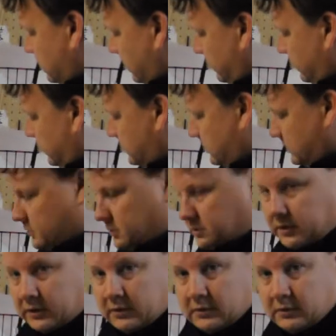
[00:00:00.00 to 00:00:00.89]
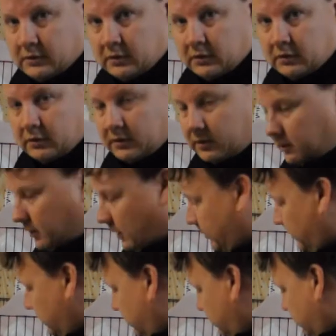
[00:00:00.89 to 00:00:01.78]
eyepieces just yeah,
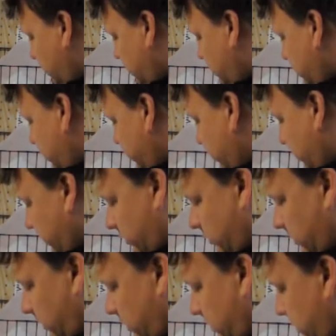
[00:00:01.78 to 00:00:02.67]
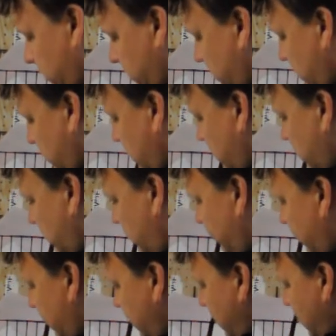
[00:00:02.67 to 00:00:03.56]
happen to be very good. Okay.
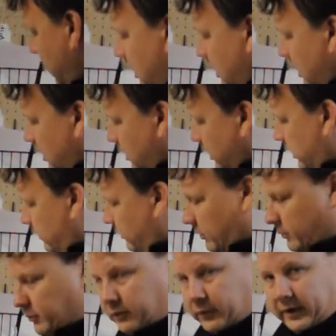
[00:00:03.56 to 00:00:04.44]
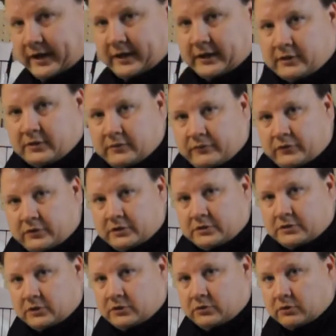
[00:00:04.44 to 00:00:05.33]
Alright, while we're waiting for
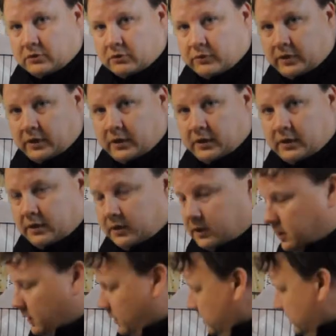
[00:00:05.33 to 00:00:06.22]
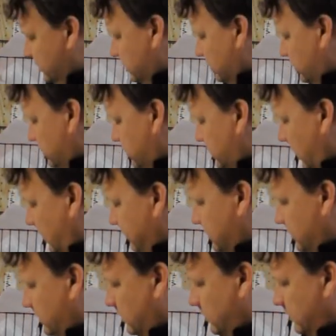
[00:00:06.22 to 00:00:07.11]
this to turn green, this is a good time
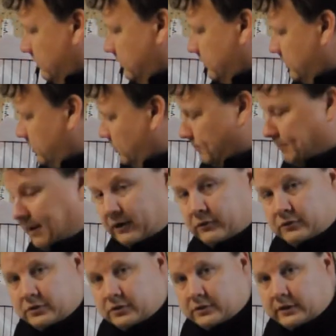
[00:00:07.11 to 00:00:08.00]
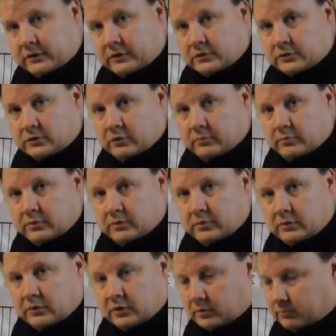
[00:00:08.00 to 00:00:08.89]
to you know, mount your telescope.
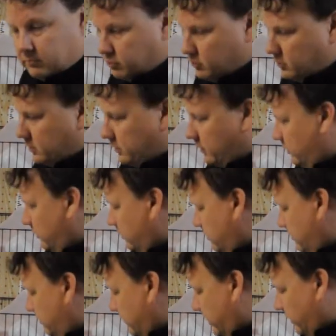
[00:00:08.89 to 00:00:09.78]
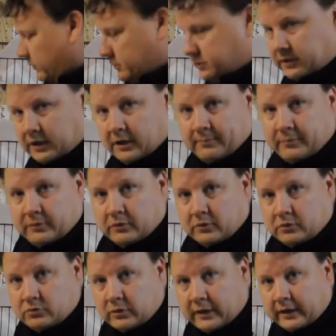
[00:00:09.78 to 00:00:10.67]
You can put it on your mount, set up
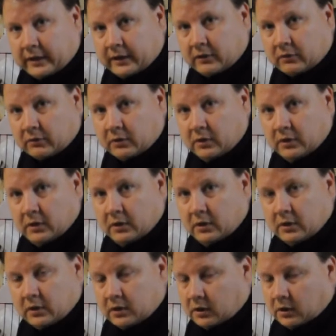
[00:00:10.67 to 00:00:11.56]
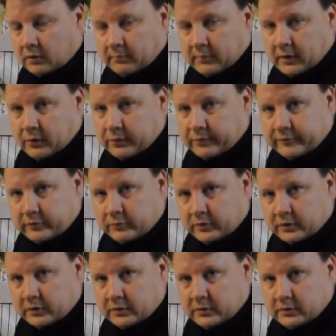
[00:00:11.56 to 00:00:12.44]
your tracking, or um, however you
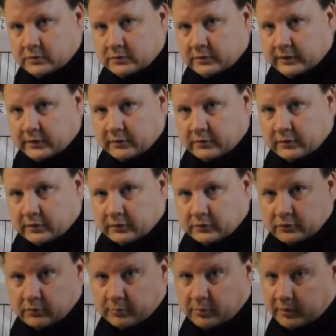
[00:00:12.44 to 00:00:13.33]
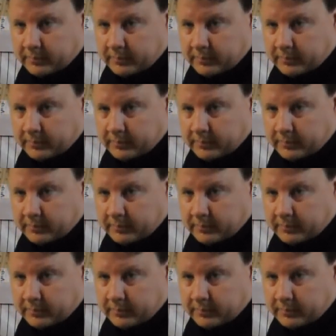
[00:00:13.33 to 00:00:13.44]
want to set your telescope up.